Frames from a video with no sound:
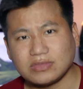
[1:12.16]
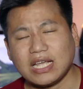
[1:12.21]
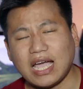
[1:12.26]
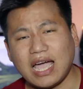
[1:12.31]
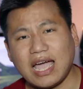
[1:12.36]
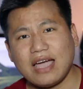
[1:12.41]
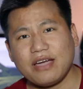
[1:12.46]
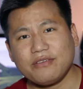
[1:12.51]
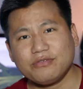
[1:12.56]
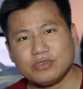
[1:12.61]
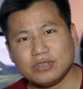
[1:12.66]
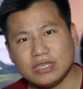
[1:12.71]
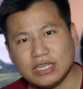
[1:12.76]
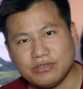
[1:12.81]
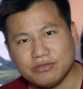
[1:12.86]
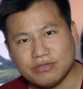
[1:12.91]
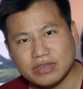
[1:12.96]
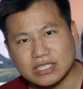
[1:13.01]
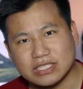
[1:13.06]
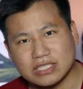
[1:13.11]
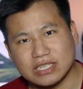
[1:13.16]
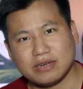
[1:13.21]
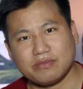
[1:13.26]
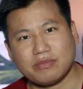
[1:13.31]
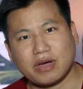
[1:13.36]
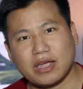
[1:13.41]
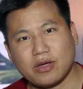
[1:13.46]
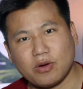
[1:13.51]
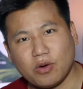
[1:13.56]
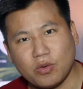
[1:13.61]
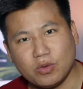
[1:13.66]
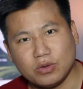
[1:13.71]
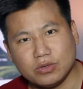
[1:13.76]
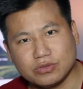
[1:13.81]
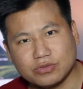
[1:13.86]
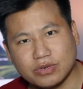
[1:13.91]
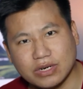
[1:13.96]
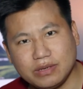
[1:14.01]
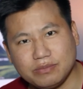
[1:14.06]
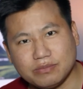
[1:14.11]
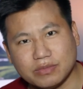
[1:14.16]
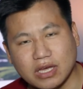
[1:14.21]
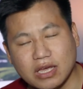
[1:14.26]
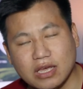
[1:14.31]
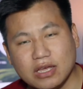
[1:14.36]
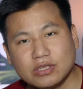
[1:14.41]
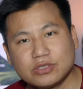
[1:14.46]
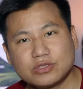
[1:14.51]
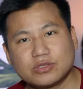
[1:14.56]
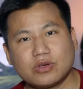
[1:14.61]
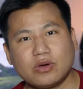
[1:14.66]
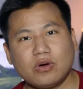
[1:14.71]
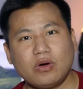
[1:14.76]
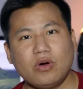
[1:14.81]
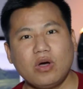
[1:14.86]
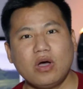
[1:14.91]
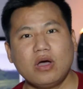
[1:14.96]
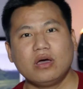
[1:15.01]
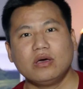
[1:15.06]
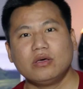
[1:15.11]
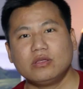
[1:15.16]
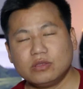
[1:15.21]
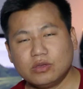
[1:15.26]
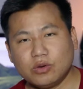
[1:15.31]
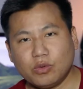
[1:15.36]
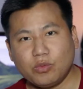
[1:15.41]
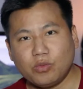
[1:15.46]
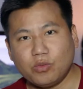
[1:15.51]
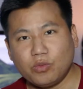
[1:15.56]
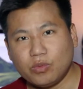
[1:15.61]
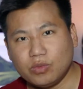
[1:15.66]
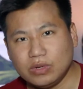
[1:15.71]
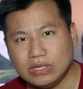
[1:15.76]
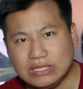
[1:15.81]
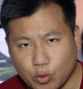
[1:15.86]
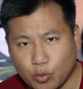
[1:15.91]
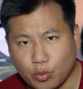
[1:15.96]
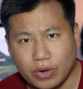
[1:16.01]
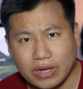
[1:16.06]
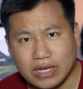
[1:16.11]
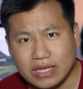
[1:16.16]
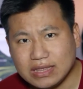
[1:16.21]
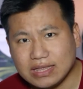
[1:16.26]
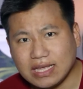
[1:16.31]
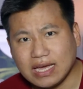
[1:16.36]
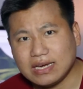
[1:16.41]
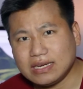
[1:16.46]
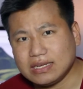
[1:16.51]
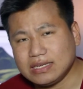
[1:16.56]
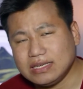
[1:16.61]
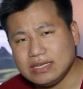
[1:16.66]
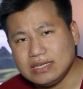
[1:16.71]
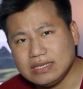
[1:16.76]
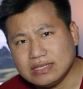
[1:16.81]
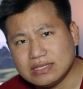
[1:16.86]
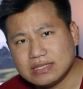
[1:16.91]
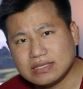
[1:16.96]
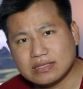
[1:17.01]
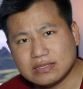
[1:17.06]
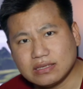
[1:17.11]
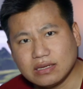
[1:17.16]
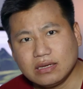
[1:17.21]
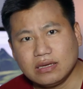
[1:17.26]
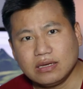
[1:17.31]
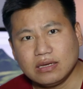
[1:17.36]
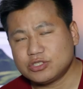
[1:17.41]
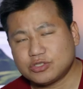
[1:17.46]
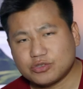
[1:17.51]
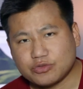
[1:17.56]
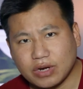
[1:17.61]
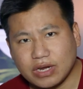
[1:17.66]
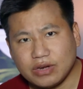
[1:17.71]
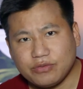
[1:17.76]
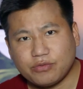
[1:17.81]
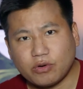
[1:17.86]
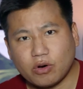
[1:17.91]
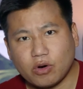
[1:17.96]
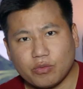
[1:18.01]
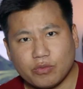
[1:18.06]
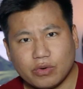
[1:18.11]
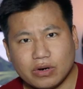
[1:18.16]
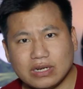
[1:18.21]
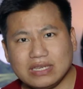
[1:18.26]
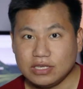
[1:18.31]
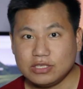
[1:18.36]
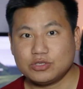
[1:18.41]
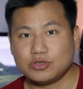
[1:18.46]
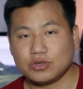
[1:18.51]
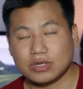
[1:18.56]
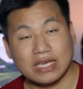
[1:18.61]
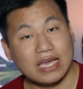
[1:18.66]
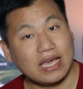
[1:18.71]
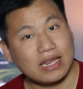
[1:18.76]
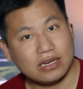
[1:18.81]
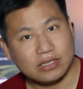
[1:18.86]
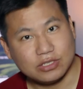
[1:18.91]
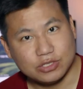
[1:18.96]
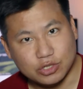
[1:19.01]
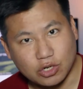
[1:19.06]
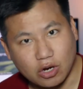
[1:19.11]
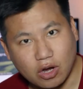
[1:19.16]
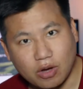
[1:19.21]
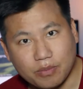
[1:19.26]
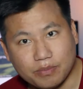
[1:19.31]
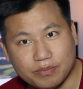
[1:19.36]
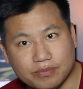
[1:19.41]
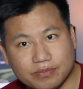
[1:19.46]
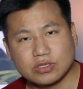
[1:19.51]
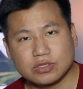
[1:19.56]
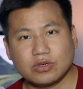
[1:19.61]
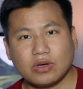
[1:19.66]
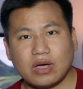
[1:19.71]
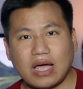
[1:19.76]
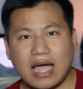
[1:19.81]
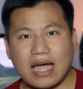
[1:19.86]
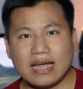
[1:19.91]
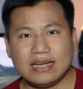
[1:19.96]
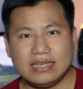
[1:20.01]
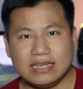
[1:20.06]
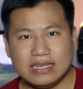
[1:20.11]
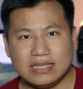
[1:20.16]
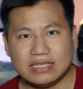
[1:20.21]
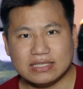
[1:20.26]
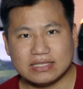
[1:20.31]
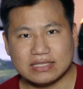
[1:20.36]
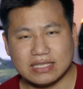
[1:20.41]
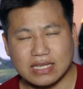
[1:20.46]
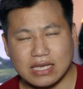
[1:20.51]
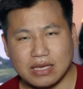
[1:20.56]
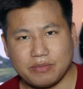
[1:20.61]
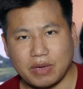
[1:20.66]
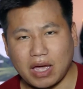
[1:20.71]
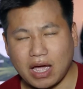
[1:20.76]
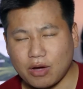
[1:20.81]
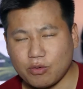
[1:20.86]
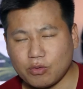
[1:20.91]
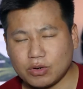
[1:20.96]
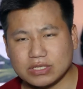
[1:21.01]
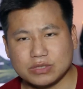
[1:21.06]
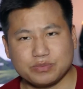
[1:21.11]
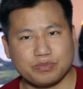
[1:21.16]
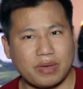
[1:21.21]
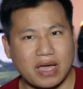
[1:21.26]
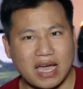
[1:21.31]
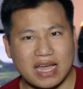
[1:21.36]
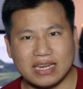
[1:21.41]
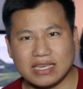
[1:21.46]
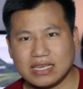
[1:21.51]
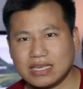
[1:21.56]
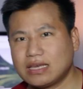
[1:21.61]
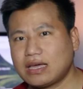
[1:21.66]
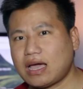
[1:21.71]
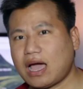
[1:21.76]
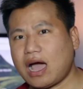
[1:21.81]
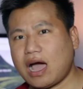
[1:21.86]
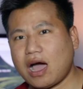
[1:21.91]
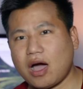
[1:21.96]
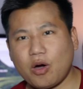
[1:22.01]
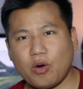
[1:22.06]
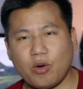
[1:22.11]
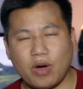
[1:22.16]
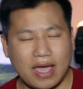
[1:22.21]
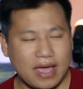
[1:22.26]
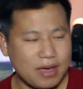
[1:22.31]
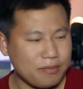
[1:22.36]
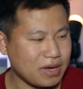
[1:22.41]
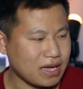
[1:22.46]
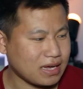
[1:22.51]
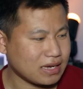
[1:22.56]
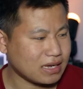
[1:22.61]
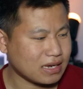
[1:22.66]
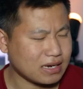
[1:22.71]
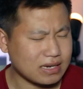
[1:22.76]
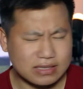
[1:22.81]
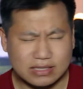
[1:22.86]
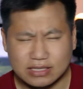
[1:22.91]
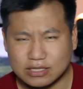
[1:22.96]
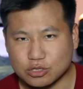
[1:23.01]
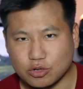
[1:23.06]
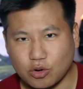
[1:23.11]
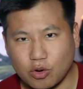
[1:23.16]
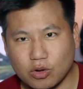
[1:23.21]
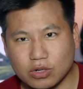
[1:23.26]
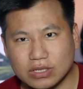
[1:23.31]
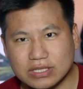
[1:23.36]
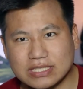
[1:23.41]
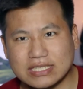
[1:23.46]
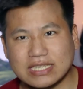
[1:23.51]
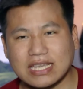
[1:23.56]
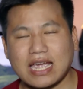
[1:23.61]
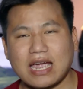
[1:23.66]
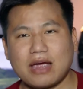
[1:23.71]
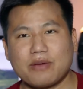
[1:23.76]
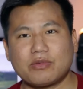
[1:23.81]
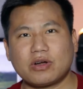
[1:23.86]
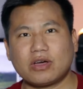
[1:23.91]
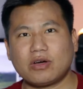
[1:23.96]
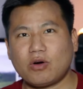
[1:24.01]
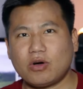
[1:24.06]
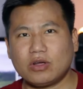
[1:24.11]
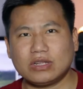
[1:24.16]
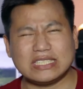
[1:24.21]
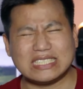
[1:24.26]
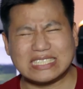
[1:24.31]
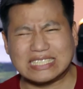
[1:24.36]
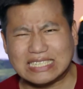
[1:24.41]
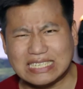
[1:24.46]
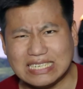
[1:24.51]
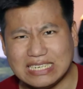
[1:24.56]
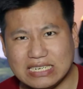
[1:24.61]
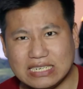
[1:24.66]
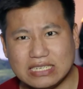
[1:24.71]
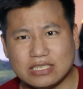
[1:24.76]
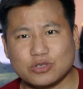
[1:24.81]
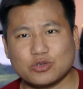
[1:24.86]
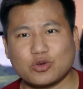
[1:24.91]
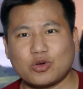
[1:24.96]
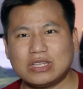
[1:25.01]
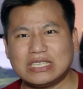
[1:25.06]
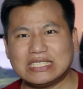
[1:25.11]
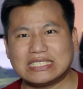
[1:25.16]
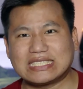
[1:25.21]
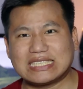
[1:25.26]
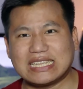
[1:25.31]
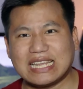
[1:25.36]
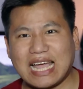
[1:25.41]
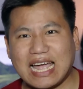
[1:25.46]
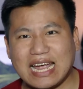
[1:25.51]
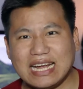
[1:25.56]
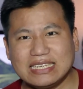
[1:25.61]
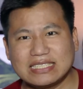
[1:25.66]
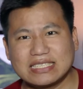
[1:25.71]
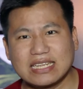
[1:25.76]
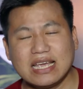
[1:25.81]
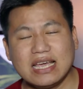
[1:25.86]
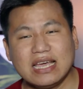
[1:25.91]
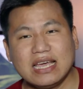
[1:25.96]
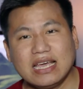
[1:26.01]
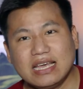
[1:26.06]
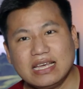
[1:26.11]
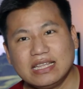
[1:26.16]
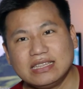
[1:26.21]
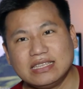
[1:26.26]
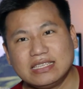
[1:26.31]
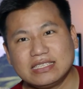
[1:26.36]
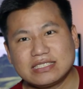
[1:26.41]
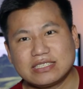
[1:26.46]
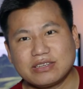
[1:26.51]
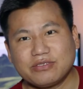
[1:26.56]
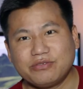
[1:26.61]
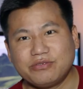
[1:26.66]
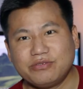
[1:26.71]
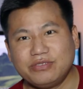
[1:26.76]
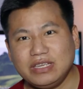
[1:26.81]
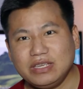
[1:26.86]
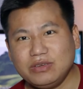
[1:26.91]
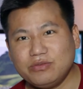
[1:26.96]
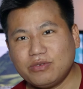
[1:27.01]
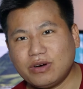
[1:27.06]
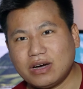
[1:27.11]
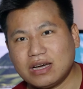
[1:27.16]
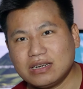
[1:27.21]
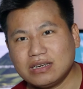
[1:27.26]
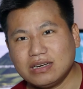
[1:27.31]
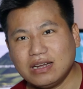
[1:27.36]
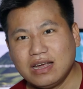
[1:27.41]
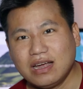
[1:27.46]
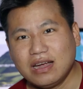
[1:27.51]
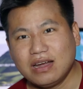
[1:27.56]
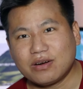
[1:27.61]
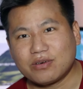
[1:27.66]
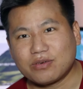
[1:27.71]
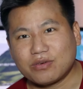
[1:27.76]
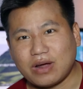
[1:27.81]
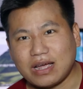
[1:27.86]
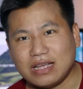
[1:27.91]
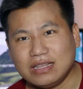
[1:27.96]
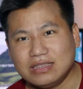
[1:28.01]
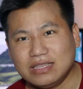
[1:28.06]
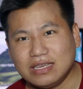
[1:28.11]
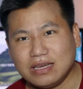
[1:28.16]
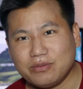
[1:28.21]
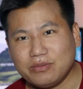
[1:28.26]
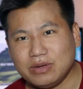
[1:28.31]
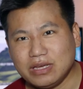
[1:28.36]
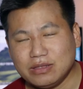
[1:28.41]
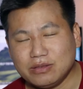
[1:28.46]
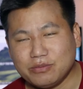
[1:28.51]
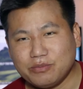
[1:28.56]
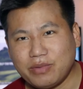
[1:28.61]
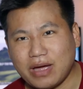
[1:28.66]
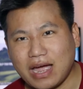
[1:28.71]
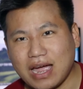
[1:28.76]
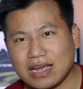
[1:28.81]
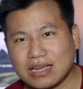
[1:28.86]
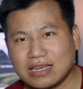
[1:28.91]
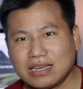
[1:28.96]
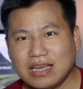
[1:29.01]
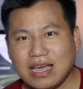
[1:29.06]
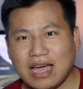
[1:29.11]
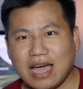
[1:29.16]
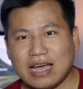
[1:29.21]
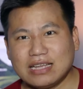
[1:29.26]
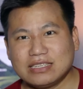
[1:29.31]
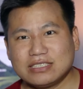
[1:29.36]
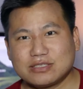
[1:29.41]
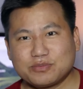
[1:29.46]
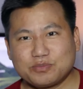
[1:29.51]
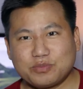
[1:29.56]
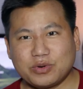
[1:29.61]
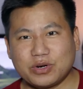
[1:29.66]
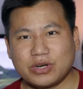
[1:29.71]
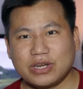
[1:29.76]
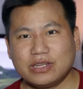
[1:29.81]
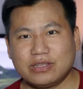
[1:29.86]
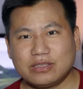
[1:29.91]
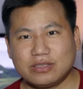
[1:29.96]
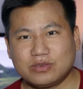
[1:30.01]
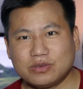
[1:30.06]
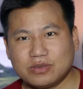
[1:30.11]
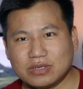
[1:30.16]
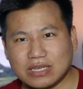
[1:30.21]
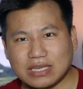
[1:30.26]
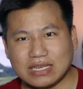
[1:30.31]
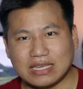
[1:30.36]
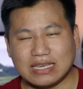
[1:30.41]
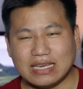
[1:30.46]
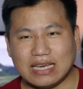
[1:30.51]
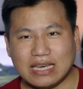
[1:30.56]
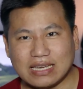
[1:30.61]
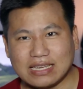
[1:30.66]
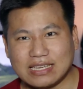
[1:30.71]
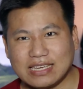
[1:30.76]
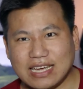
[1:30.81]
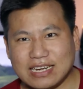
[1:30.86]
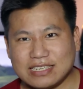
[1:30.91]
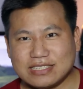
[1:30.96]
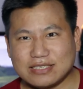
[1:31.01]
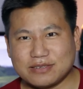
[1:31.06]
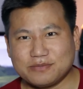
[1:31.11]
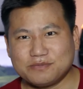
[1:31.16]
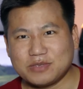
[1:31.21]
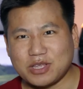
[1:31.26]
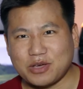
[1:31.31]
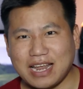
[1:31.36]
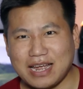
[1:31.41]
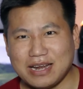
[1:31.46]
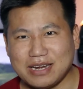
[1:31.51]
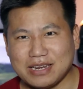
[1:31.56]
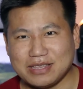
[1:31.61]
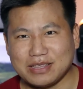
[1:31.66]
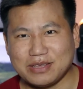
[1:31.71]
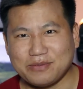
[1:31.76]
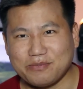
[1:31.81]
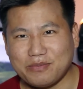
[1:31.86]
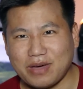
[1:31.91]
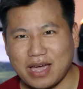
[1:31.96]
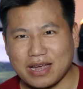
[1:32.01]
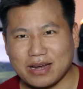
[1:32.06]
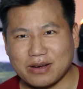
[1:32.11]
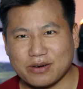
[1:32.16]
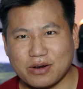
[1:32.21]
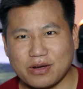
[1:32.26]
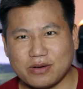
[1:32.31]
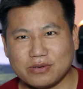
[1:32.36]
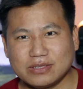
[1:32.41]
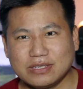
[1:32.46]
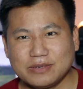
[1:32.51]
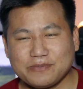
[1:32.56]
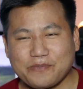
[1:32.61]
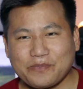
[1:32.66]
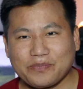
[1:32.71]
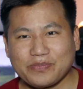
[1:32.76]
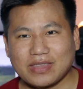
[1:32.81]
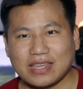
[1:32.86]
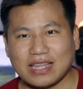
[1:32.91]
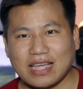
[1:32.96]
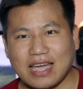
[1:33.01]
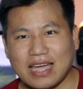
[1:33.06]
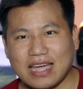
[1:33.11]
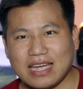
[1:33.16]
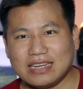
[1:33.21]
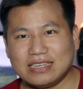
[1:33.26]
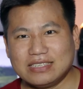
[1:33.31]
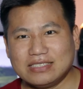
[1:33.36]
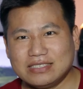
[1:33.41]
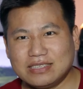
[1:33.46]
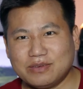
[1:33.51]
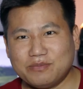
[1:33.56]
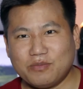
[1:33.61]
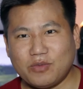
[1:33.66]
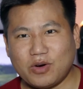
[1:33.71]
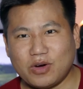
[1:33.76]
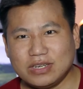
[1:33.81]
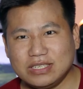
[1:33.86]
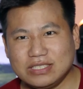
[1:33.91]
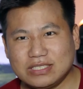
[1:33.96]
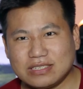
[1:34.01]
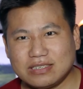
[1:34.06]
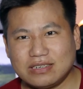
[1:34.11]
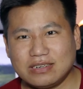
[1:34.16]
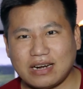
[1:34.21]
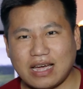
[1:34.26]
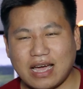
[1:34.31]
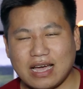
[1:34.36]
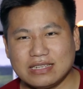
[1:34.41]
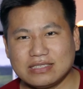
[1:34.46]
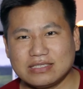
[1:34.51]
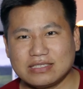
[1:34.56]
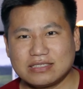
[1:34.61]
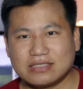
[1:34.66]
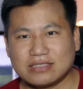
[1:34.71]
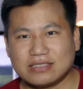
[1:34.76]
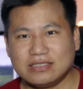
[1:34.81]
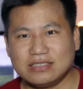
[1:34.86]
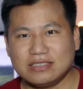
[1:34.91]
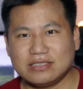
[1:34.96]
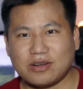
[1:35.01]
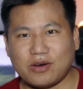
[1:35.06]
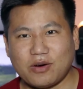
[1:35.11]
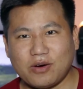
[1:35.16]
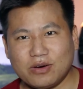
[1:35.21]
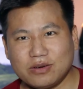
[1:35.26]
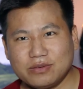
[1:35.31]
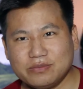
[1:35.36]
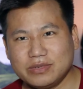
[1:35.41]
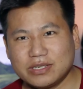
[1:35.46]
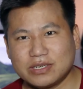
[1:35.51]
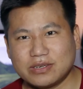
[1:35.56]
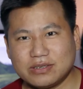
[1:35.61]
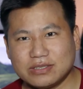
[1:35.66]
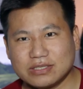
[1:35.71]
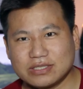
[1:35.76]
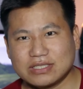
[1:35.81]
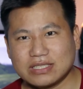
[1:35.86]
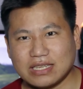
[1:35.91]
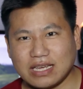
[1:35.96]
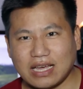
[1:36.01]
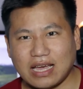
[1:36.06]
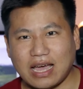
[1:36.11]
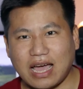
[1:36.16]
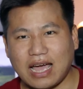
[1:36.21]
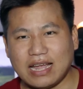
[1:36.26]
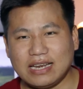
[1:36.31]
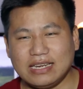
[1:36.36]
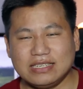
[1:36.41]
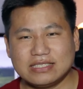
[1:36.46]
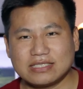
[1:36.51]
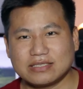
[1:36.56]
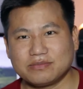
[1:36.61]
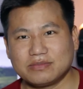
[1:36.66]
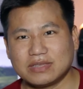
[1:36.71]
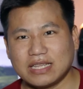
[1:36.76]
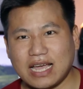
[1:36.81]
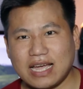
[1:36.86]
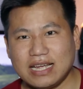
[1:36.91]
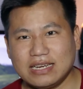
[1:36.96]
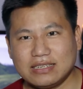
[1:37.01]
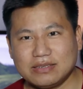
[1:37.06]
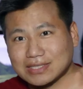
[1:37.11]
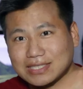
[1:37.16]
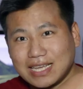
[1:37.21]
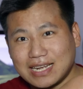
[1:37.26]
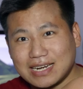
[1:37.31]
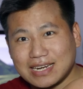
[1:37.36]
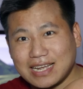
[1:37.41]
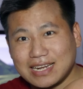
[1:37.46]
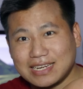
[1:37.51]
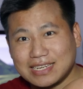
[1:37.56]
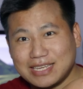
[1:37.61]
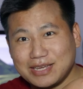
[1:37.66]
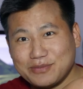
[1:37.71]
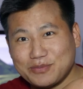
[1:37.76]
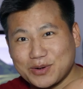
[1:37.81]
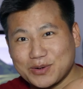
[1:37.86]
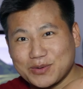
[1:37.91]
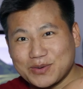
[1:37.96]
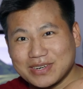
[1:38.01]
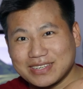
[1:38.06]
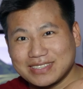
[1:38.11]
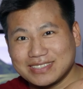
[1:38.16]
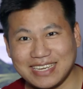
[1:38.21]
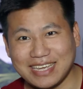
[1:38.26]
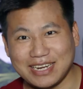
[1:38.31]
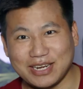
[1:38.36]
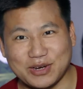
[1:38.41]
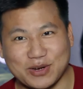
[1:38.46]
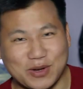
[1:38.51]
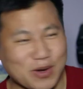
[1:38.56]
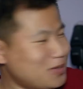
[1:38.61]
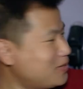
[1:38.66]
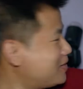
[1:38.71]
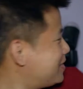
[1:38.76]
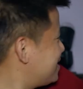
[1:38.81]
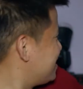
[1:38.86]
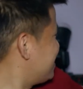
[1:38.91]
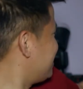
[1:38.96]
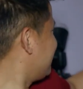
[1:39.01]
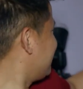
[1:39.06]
I have to invest in my own dream. So the way that is straightforward is to get a job. So I did the same. I was panicking. How am I gonna this? All this camera, all these gears, all these lights. There's a V1 right there in the back. I just put it to get some light in the background, and the monitor, I just turned it on because I need some light. That light keep on getting close.